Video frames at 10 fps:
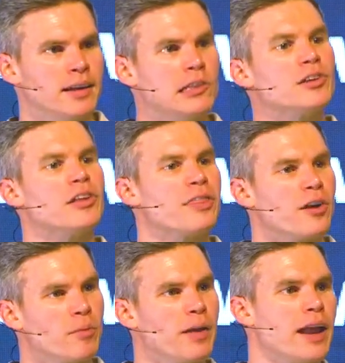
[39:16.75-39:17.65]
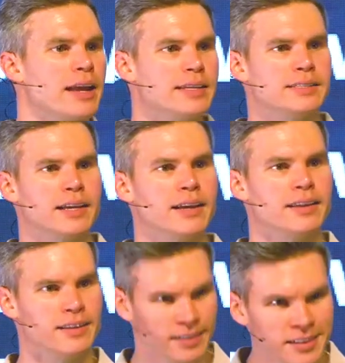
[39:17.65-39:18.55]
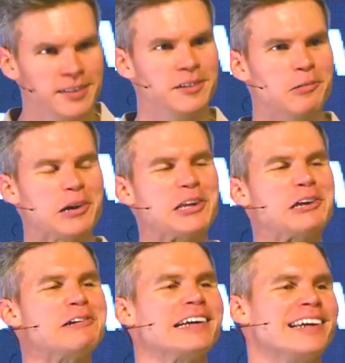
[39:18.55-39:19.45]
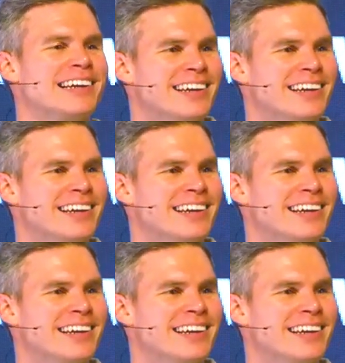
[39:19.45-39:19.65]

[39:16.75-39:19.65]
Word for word: He looked at the third man and he said, What are you doing?